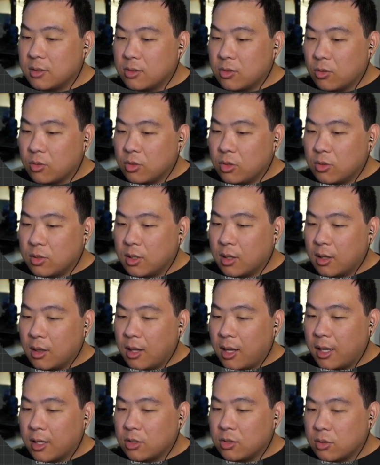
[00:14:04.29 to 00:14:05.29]
So using the
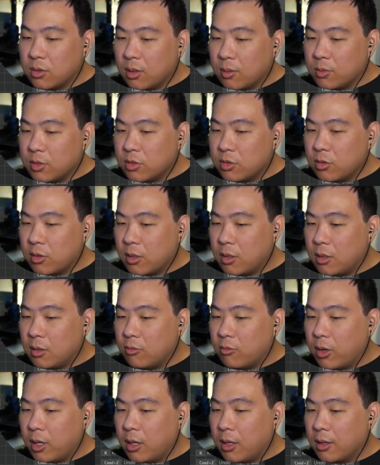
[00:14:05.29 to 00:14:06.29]
line tool, I'm just draw
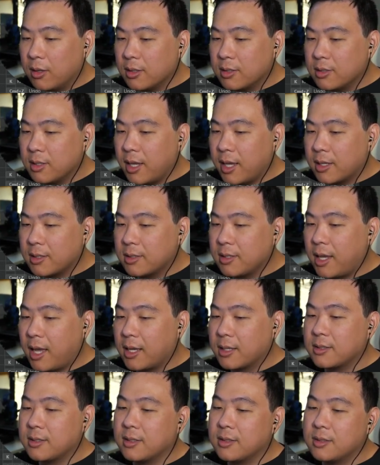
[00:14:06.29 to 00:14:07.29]
right on this
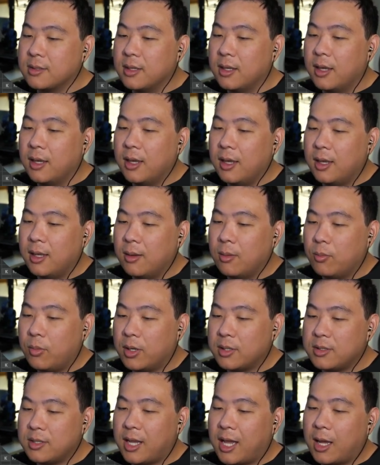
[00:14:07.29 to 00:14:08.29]
x-axis,
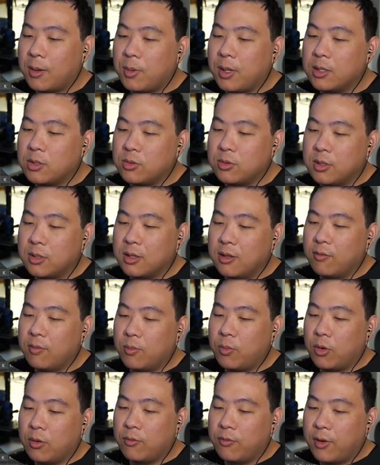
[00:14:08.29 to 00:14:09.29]
press tab, enter in
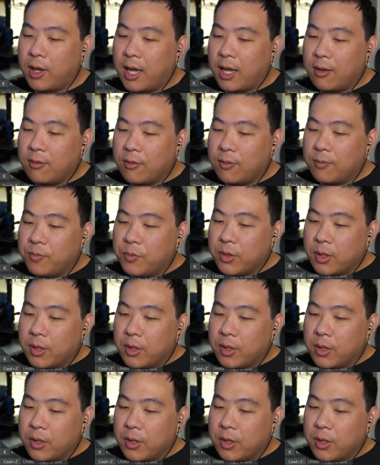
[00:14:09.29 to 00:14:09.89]
11.5.